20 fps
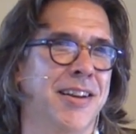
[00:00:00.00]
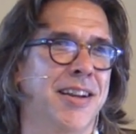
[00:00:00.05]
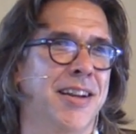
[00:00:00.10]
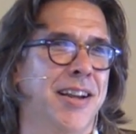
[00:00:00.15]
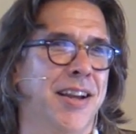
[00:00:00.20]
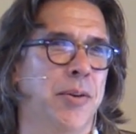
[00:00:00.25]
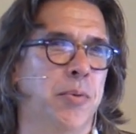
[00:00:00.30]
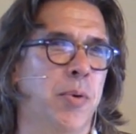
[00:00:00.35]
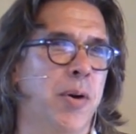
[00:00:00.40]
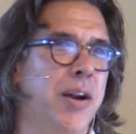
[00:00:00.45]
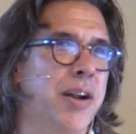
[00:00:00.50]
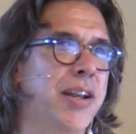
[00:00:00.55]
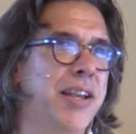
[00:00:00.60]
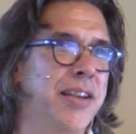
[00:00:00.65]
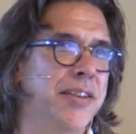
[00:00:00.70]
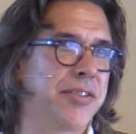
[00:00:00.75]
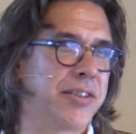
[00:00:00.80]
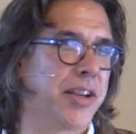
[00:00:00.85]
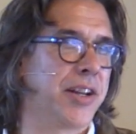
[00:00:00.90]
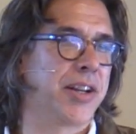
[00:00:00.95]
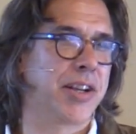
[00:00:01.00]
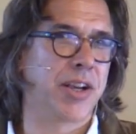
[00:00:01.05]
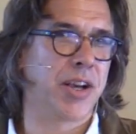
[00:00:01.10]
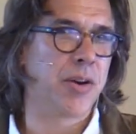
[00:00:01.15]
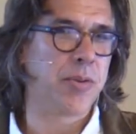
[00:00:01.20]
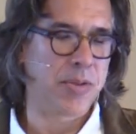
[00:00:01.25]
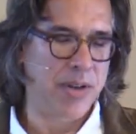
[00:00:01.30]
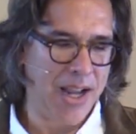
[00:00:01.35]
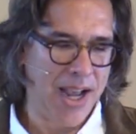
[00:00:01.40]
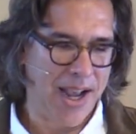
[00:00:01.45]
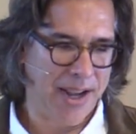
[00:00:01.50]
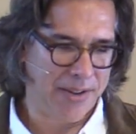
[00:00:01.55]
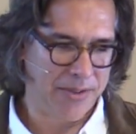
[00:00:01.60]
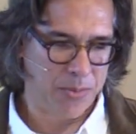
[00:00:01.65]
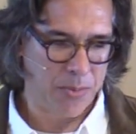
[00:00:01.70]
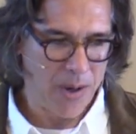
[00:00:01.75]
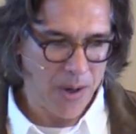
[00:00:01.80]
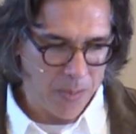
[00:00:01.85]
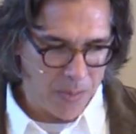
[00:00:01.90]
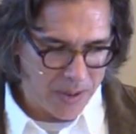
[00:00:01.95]
And where he's going to go
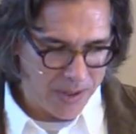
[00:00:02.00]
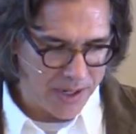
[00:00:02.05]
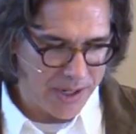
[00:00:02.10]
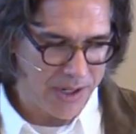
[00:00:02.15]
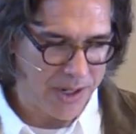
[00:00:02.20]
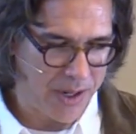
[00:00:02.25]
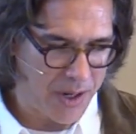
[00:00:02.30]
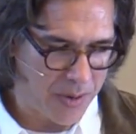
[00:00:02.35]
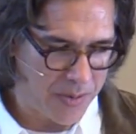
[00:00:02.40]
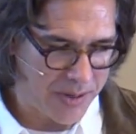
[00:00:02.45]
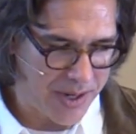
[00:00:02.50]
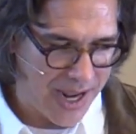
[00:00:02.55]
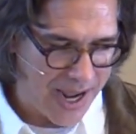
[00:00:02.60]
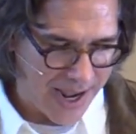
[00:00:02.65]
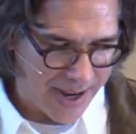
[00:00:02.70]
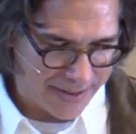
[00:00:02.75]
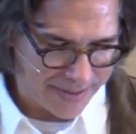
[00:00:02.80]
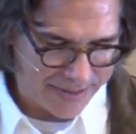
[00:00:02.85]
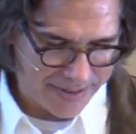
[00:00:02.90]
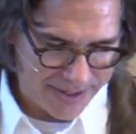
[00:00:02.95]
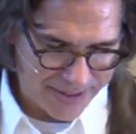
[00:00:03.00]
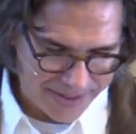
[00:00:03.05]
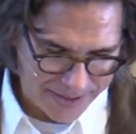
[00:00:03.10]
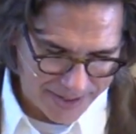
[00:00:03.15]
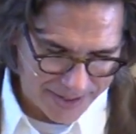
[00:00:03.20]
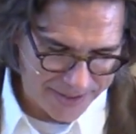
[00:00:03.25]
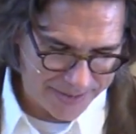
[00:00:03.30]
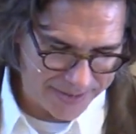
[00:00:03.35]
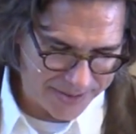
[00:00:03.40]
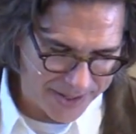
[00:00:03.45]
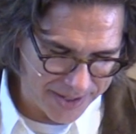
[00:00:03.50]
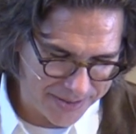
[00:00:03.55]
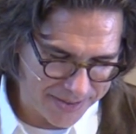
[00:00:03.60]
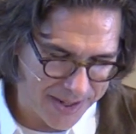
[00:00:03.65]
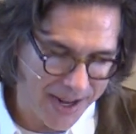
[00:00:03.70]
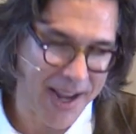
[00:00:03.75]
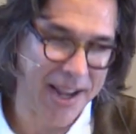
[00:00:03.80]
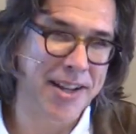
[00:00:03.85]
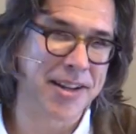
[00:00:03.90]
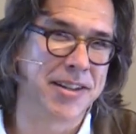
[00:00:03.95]
next, where we're going to go next, is, is, this
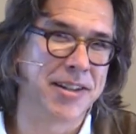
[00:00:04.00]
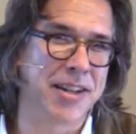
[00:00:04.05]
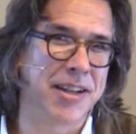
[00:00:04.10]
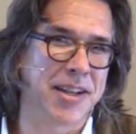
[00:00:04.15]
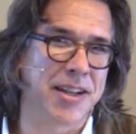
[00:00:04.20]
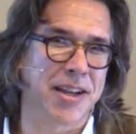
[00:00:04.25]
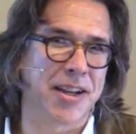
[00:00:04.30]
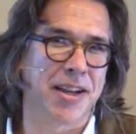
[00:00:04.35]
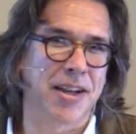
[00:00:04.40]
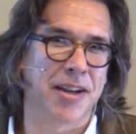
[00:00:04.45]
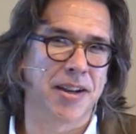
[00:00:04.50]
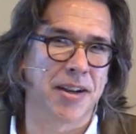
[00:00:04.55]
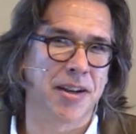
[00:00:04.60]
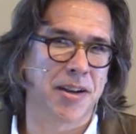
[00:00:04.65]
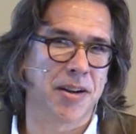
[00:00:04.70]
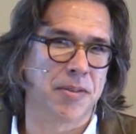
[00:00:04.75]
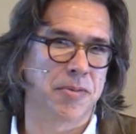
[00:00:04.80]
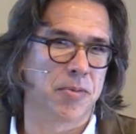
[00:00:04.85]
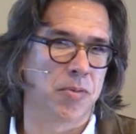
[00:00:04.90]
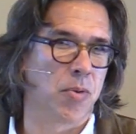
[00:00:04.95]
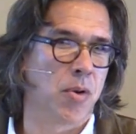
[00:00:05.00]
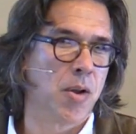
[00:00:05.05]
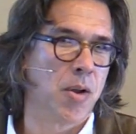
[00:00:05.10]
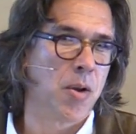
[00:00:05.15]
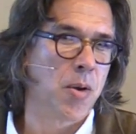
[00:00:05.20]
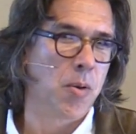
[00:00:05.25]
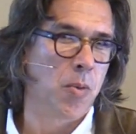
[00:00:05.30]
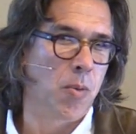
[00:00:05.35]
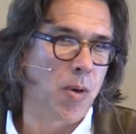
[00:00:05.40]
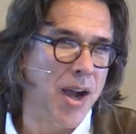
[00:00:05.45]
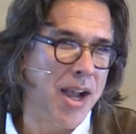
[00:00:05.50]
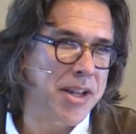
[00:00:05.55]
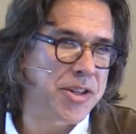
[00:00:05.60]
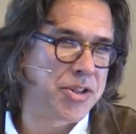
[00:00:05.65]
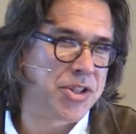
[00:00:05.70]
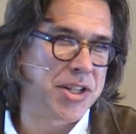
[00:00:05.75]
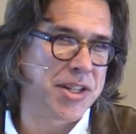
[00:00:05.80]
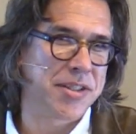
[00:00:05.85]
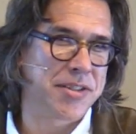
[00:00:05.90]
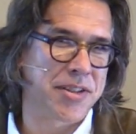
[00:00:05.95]
idea of why
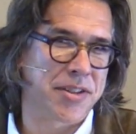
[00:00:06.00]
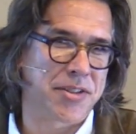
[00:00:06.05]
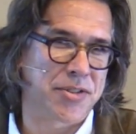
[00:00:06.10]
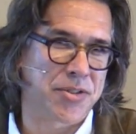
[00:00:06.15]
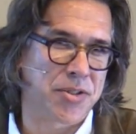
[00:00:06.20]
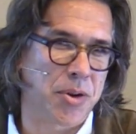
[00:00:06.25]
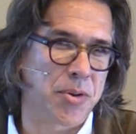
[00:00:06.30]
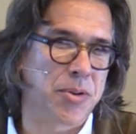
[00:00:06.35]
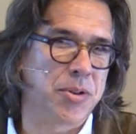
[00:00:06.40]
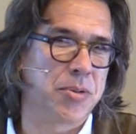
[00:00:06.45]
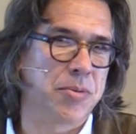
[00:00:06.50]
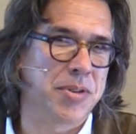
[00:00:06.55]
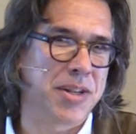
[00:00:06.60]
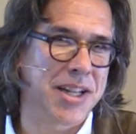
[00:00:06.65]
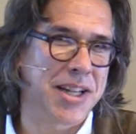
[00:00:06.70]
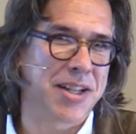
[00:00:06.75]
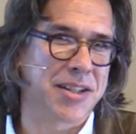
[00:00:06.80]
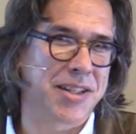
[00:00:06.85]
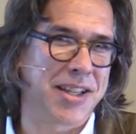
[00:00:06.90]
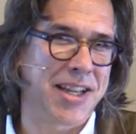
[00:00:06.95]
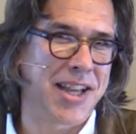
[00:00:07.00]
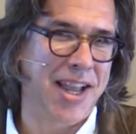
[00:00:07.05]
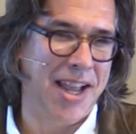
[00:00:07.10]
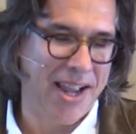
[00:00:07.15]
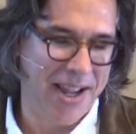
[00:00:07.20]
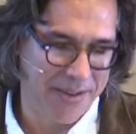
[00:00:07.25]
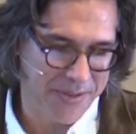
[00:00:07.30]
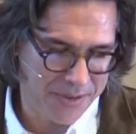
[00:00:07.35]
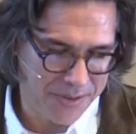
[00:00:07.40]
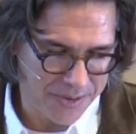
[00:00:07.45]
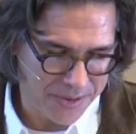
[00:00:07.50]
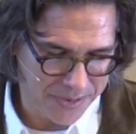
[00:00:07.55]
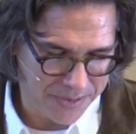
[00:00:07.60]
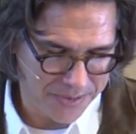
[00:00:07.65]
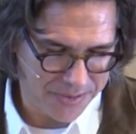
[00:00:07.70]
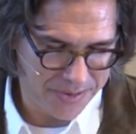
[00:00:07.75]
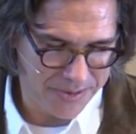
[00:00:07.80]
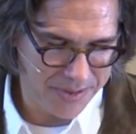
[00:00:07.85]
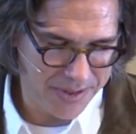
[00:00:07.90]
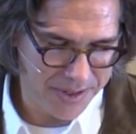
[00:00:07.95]
Jesus so uniquely
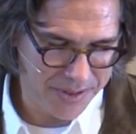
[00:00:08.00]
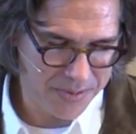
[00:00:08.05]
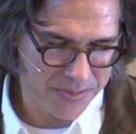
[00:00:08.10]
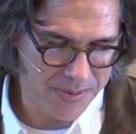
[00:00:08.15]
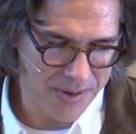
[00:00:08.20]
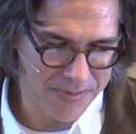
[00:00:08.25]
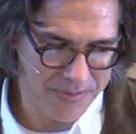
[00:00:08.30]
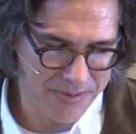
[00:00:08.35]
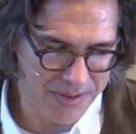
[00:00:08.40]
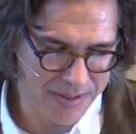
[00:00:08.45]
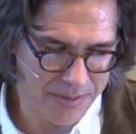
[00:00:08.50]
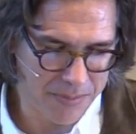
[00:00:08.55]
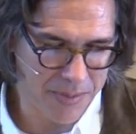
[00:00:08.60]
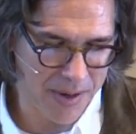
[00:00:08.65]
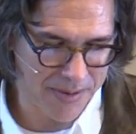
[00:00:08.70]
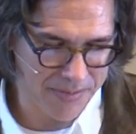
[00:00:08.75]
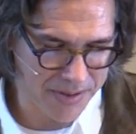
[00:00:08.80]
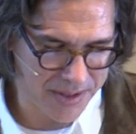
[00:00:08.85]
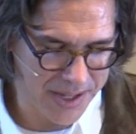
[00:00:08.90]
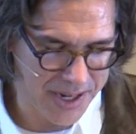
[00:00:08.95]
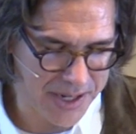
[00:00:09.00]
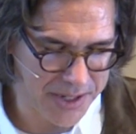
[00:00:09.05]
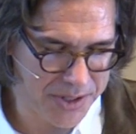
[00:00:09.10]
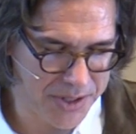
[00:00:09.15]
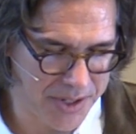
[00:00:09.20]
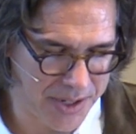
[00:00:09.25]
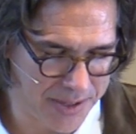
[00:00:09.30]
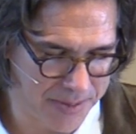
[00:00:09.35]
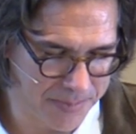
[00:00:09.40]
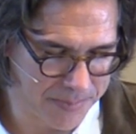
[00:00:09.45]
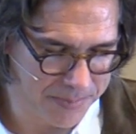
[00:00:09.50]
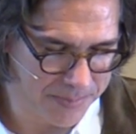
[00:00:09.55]
answers this revel- revelation.